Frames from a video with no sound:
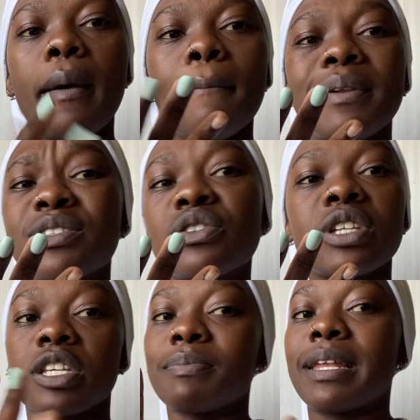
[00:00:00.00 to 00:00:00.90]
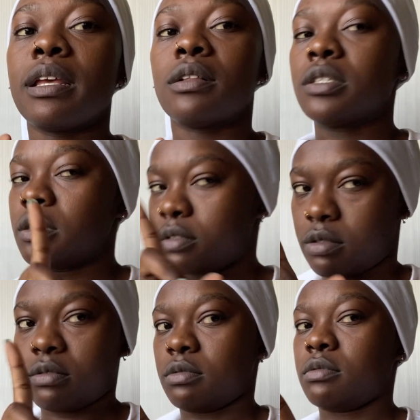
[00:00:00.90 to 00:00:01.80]
Please don't touch my nails.
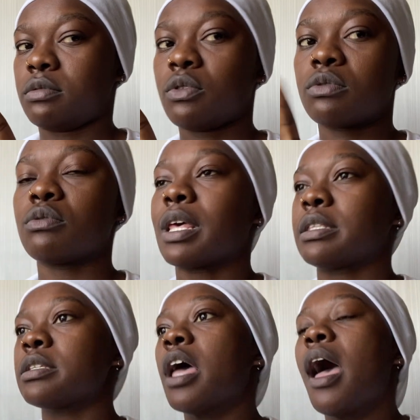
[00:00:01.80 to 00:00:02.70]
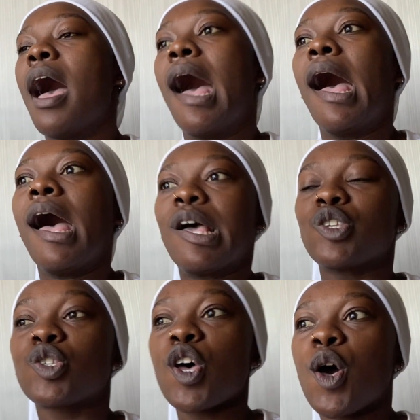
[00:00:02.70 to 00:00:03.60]
Don't do that.
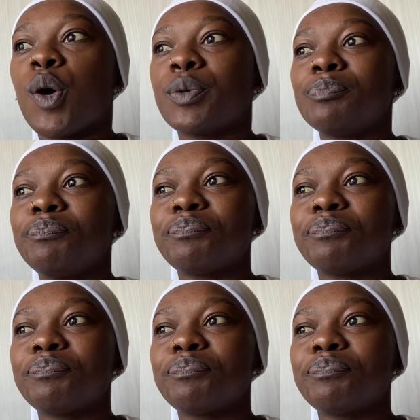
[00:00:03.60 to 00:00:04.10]
So,